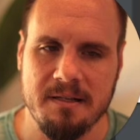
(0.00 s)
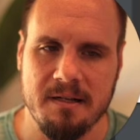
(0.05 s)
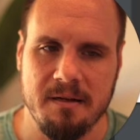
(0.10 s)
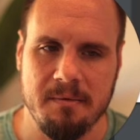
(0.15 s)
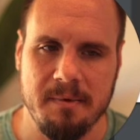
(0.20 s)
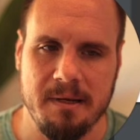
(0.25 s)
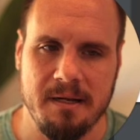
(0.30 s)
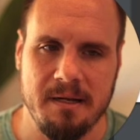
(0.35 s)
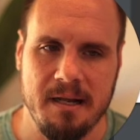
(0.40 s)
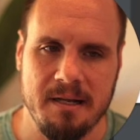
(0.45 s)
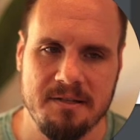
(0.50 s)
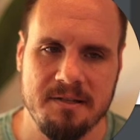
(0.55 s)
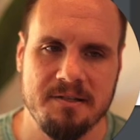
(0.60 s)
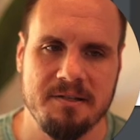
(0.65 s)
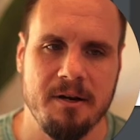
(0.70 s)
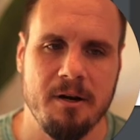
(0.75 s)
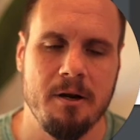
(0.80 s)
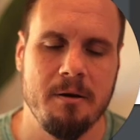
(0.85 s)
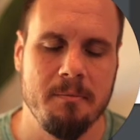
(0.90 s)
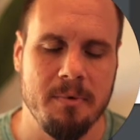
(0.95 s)
going to be
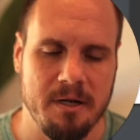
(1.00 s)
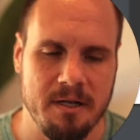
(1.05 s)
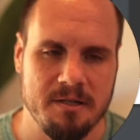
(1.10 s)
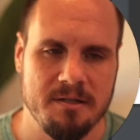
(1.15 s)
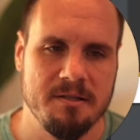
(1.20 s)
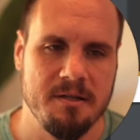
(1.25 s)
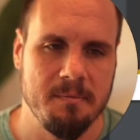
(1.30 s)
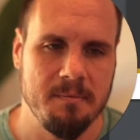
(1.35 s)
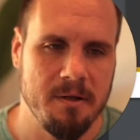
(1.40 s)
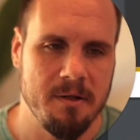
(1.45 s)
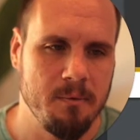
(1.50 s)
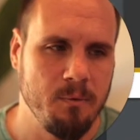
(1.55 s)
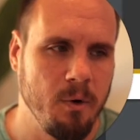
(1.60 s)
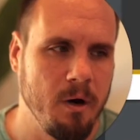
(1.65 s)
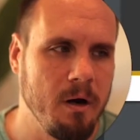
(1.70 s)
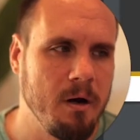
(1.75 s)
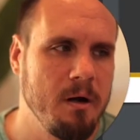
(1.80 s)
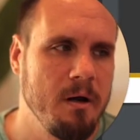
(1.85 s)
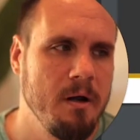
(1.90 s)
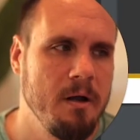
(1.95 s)
necessary, but it's something
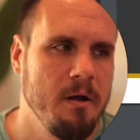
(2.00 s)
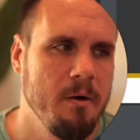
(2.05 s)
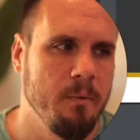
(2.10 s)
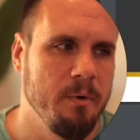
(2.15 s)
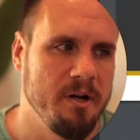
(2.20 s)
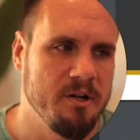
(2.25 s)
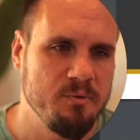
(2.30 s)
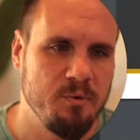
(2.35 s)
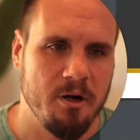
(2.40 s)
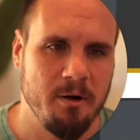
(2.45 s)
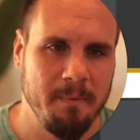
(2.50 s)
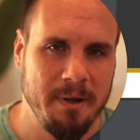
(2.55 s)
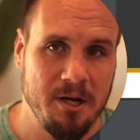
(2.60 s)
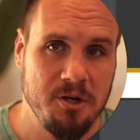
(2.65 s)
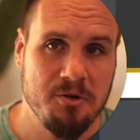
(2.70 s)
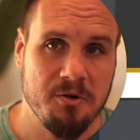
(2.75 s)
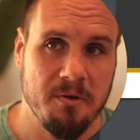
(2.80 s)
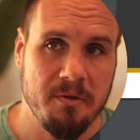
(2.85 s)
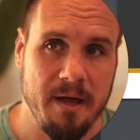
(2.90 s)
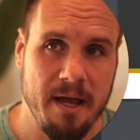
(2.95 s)
where we just want to make
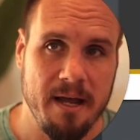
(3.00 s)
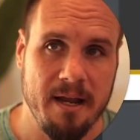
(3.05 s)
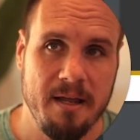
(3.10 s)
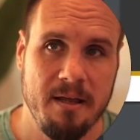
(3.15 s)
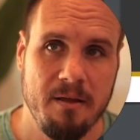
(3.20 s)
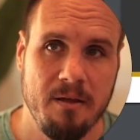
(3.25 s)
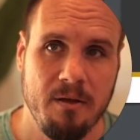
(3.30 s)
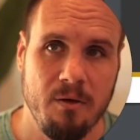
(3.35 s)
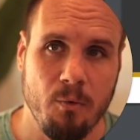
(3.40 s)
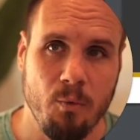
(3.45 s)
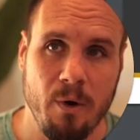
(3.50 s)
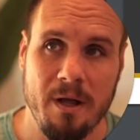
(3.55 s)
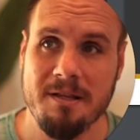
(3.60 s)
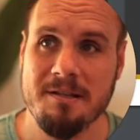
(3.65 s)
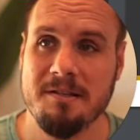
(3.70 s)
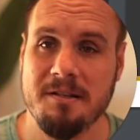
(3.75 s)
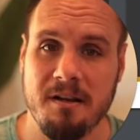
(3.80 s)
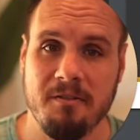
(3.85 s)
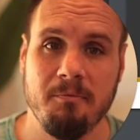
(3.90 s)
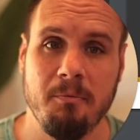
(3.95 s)
sure that when
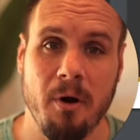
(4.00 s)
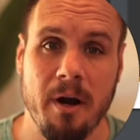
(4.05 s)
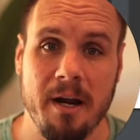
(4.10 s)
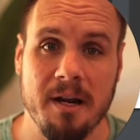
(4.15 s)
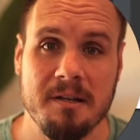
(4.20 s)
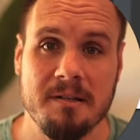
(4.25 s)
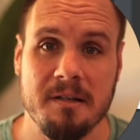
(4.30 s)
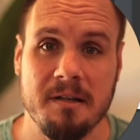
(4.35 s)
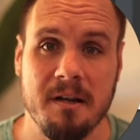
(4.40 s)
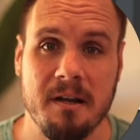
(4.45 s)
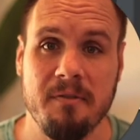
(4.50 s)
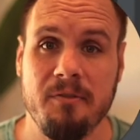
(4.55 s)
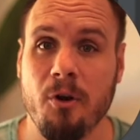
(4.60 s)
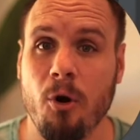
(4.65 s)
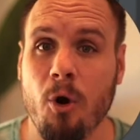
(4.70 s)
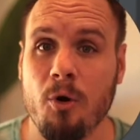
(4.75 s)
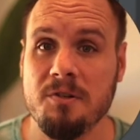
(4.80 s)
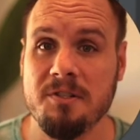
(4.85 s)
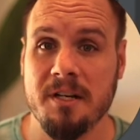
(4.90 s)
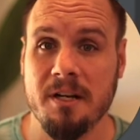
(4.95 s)
stuff breaks, and if you're
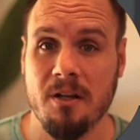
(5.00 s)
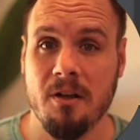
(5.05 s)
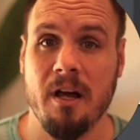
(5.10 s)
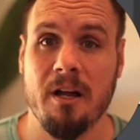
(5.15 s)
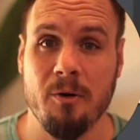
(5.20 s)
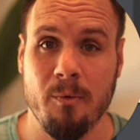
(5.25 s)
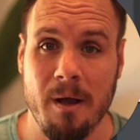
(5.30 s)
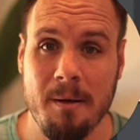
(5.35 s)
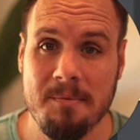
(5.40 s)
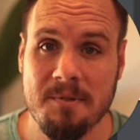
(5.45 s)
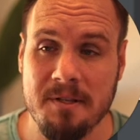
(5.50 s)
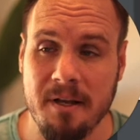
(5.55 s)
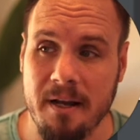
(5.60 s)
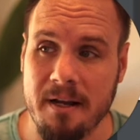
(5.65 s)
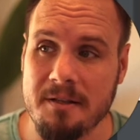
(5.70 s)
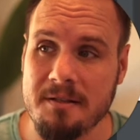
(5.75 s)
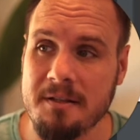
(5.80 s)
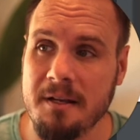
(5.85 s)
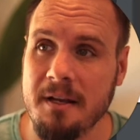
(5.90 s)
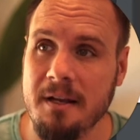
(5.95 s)
hosting a lot of
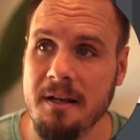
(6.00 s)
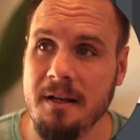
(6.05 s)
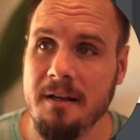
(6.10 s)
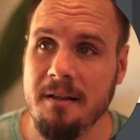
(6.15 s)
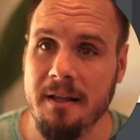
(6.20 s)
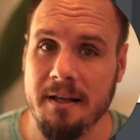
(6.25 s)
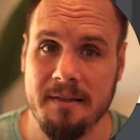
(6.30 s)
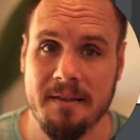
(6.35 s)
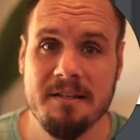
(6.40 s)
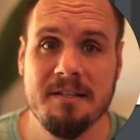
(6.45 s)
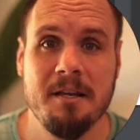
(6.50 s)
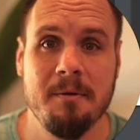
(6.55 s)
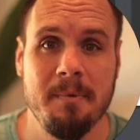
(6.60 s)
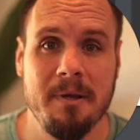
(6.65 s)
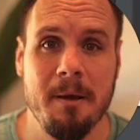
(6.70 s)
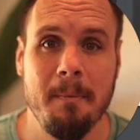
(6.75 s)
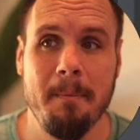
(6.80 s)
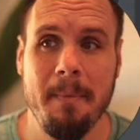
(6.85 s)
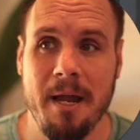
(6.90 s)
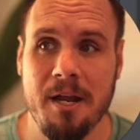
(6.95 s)
websites, this could
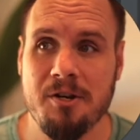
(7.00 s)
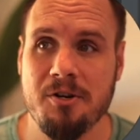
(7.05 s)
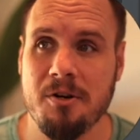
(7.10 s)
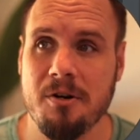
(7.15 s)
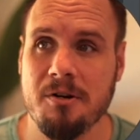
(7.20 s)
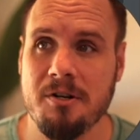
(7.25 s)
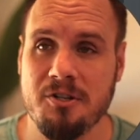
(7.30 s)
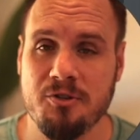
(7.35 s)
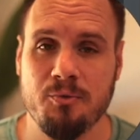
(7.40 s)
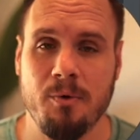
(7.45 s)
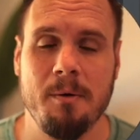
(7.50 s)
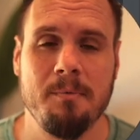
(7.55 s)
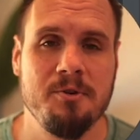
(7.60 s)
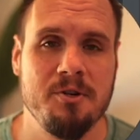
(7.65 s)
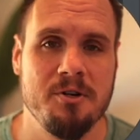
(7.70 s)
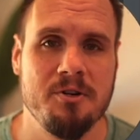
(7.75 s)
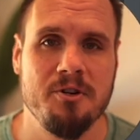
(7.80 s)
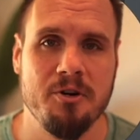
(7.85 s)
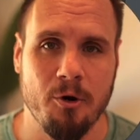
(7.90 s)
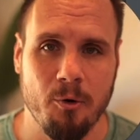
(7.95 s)
be a major
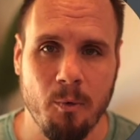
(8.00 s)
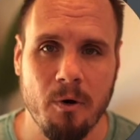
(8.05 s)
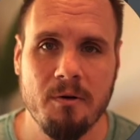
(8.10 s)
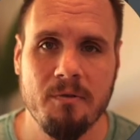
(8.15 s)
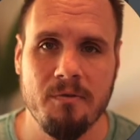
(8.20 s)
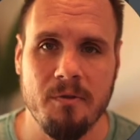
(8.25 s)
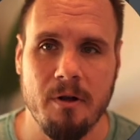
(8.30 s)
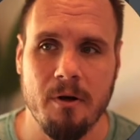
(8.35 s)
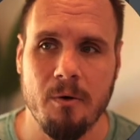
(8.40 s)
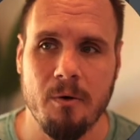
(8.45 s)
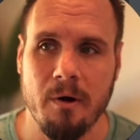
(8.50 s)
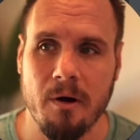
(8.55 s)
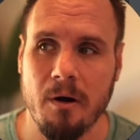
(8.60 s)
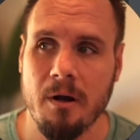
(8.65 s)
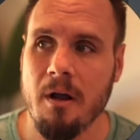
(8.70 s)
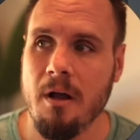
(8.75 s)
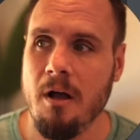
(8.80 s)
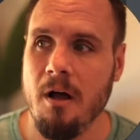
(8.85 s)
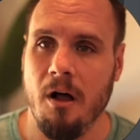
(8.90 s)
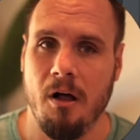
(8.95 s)
disruption to your workflow where
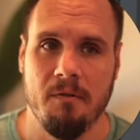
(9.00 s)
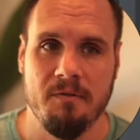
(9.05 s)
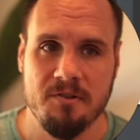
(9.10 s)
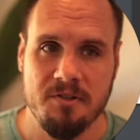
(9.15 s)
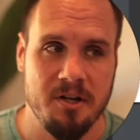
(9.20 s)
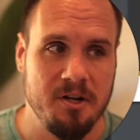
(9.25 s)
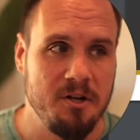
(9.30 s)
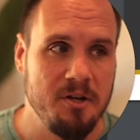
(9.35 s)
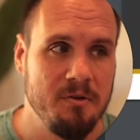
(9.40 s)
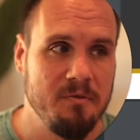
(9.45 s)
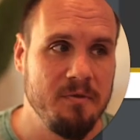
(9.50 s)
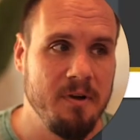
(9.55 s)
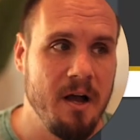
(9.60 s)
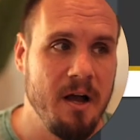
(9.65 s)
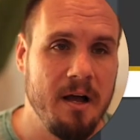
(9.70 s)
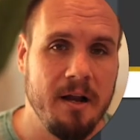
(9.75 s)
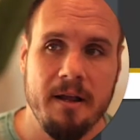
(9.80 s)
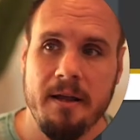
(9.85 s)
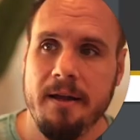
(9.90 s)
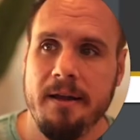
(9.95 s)
all of a sudden you've
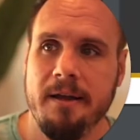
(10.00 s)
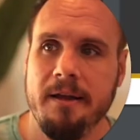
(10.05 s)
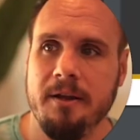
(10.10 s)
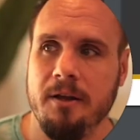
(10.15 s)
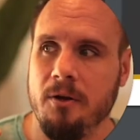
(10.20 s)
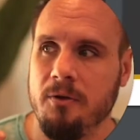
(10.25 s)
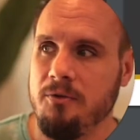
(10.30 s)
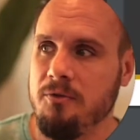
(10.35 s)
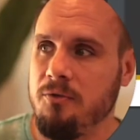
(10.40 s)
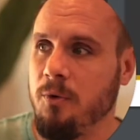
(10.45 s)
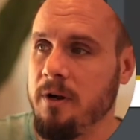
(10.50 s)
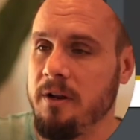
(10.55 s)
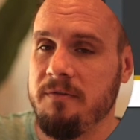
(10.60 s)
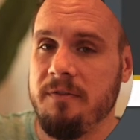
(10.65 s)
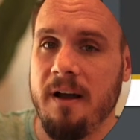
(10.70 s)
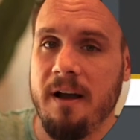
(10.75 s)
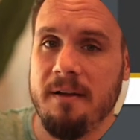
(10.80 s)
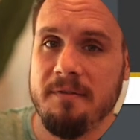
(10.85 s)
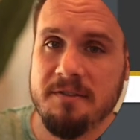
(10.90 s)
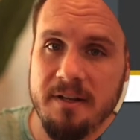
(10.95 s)
got
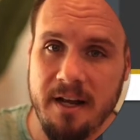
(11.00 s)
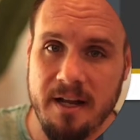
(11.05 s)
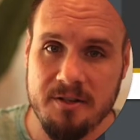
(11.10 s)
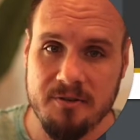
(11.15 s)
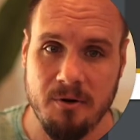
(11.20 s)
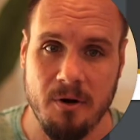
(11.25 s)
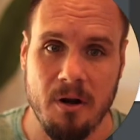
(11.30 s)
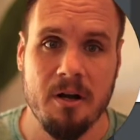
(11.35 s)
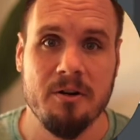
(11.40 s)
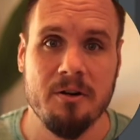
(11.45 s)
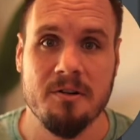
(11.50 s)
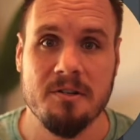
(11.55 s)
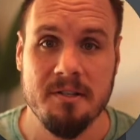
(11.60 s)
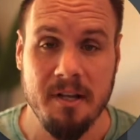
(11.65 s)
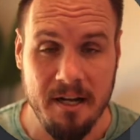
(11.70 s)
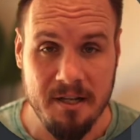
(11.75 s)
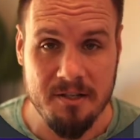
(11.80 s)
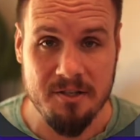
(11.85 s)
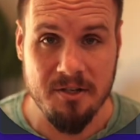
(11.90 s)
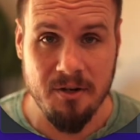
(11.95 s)
25 sites or 100
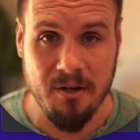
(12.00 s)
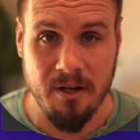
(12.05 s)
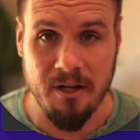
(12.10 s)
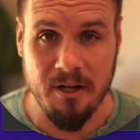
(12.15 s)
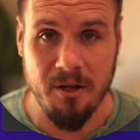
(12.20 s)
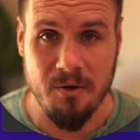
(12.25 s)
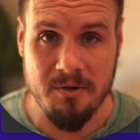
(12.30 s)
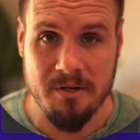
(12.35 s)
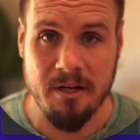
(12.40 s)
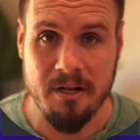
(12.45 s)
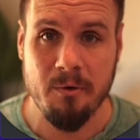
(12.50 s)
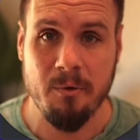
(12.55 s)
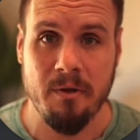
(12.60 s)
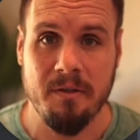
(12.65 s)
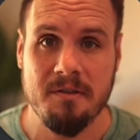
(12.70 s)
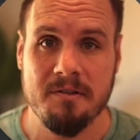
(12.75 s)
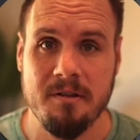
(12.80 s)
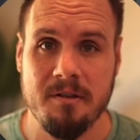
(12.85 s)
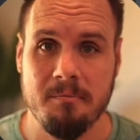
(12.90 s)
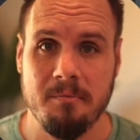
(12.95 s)
sites that you got to go deal
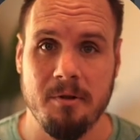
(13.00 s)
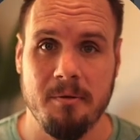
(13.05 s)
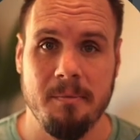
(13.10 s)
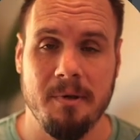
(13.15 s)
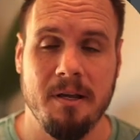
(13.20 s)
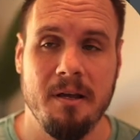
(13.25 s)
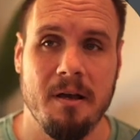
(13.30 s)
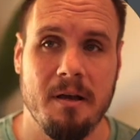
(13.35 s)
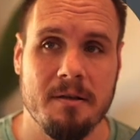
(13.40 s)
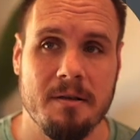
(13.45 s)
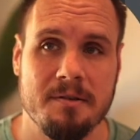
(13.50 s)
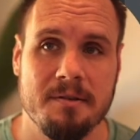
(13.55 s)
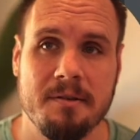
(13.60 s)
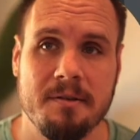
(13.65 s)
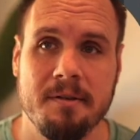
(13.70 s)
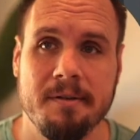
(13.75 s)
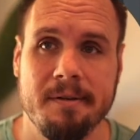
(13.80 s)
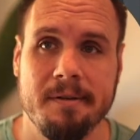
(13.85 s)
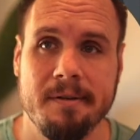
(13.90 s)
with simply because